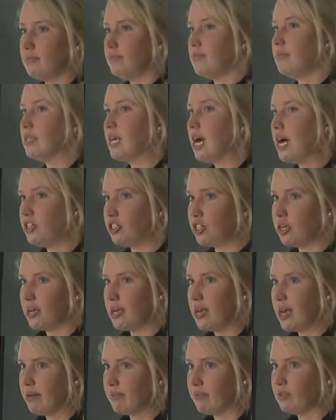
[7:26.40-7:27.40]
larger
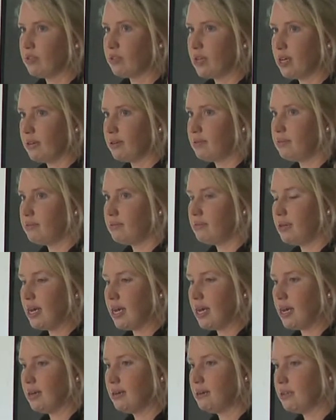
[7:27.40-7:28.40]
animals like
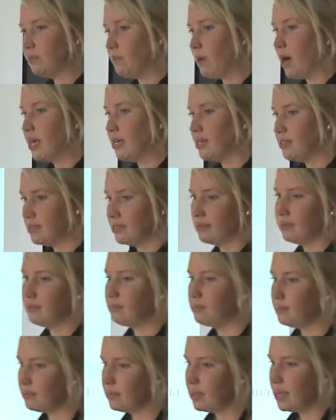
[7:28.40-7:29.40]
spiders and
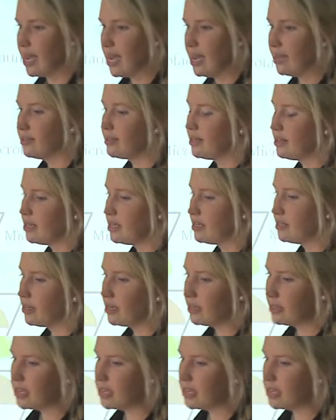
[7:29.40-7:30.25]
ants and things like